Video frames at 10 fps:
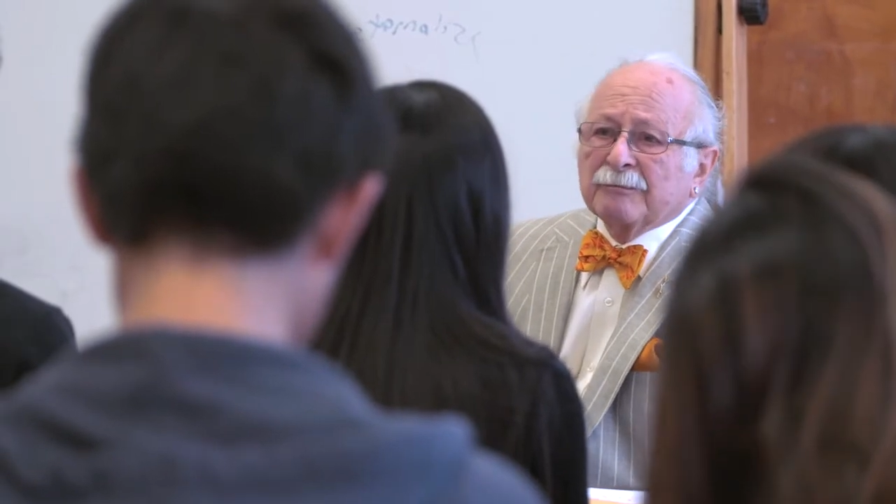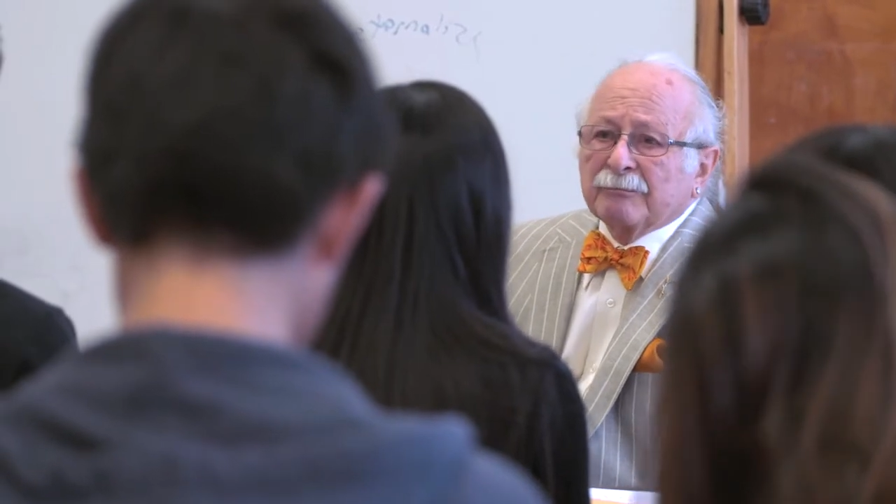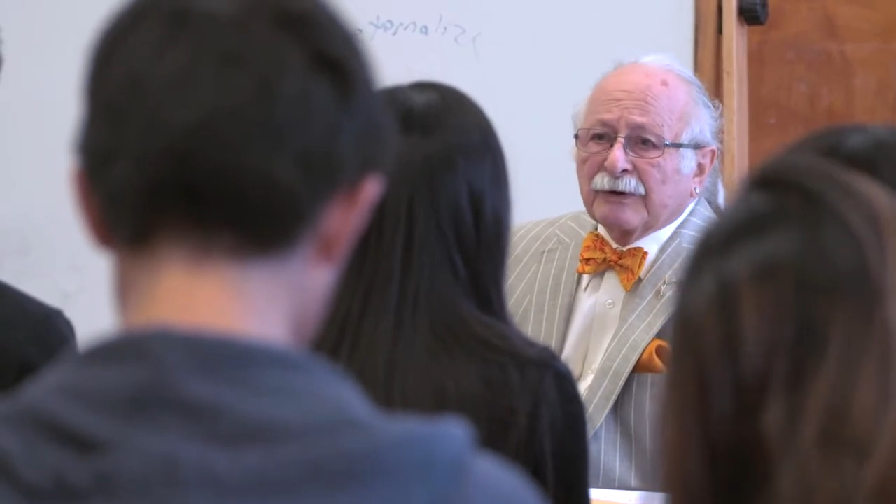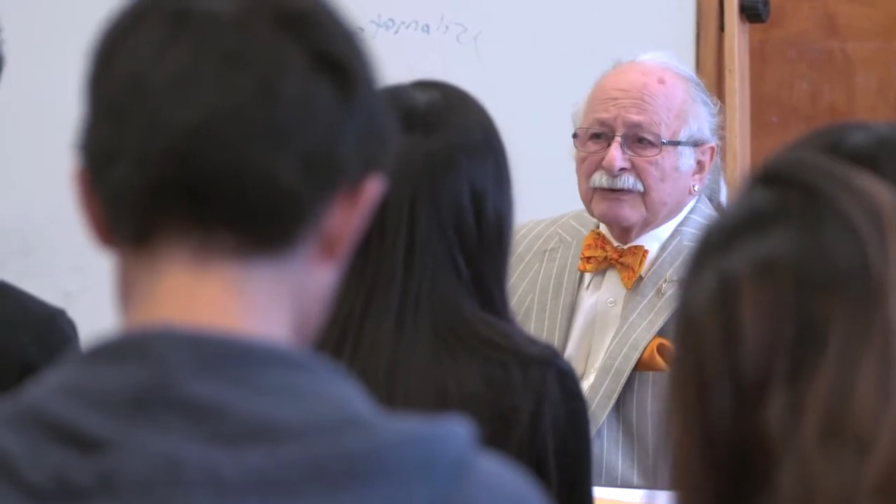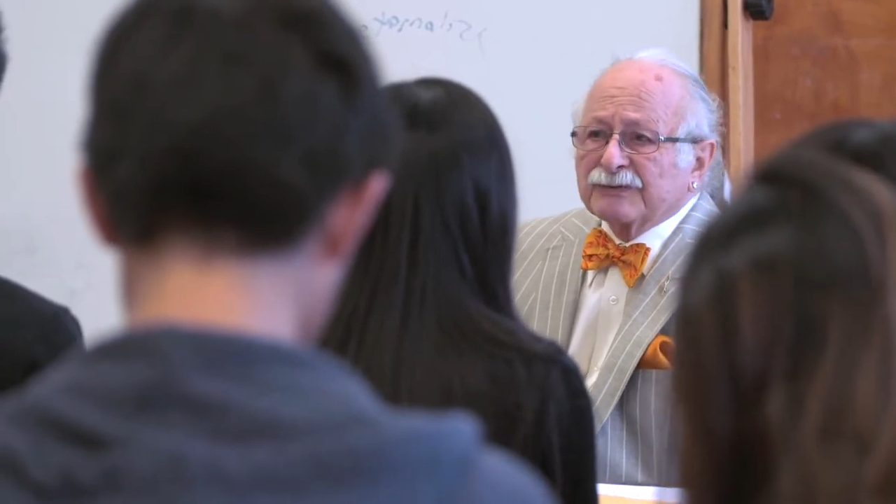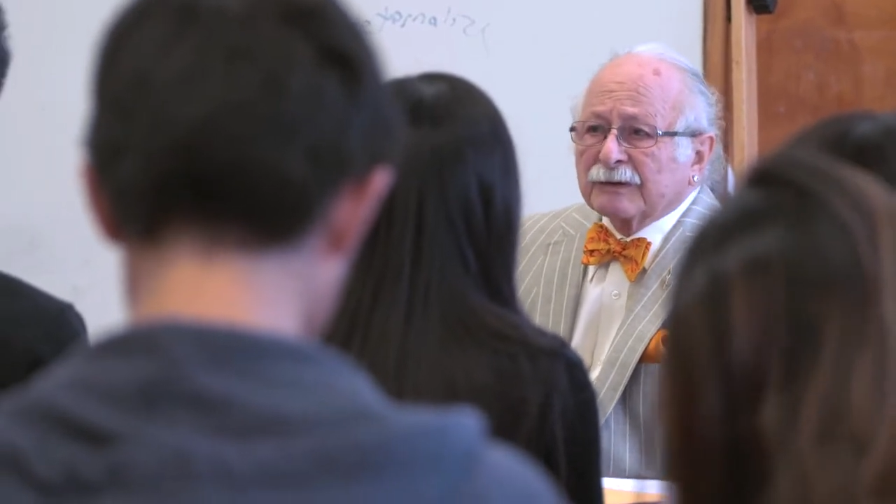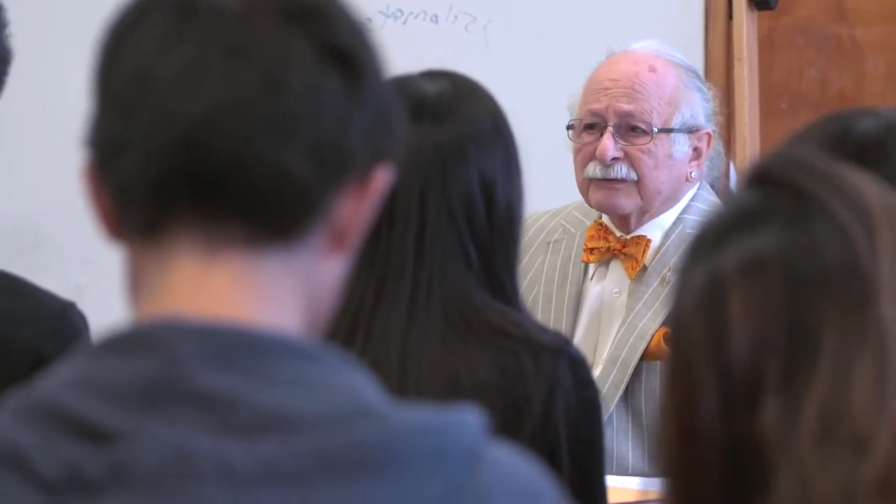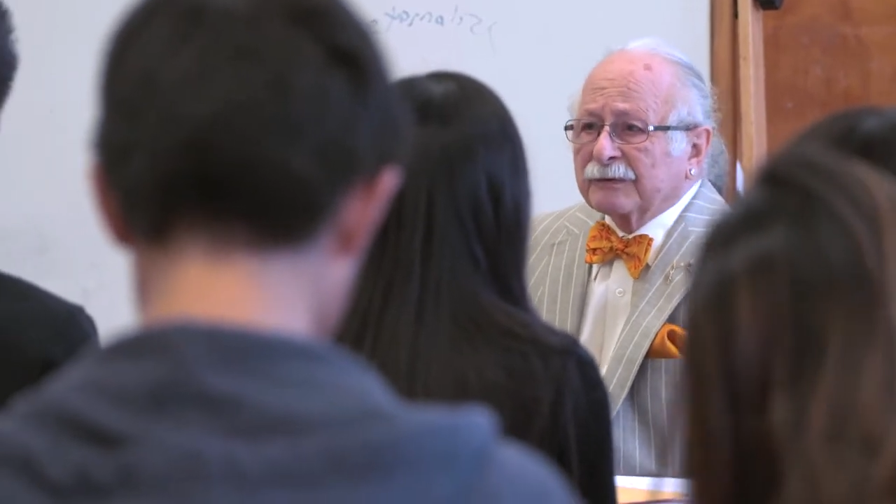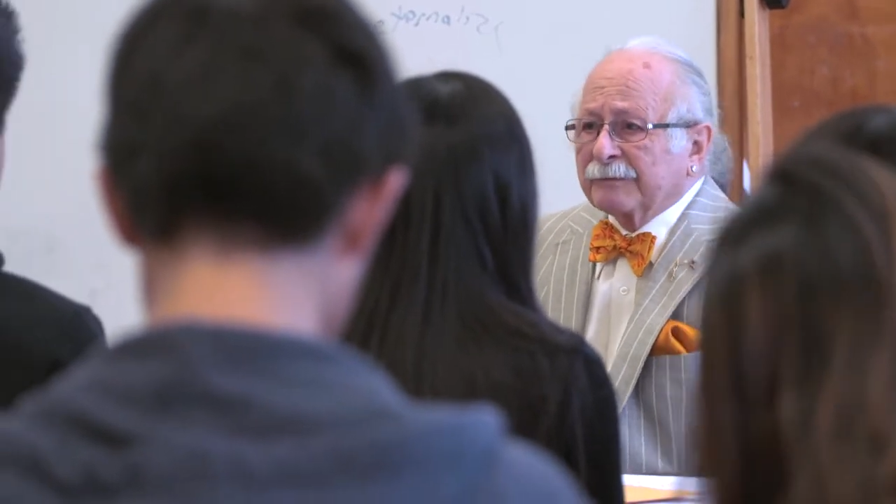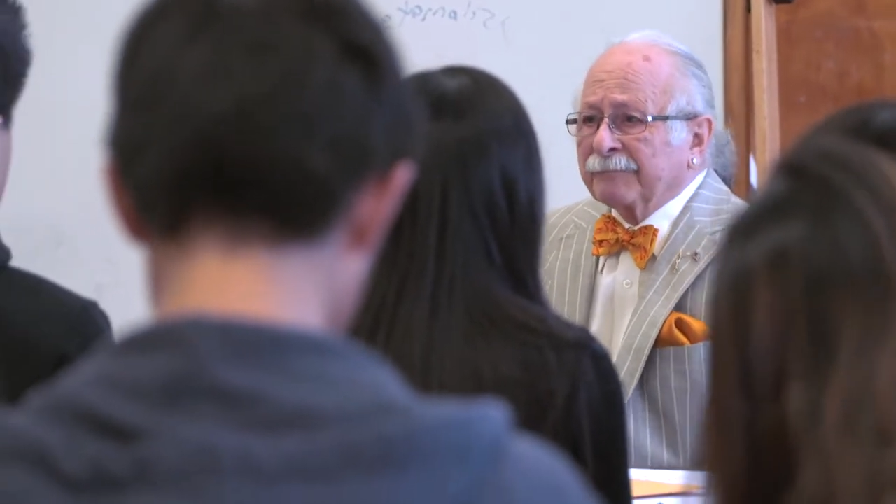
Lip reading: and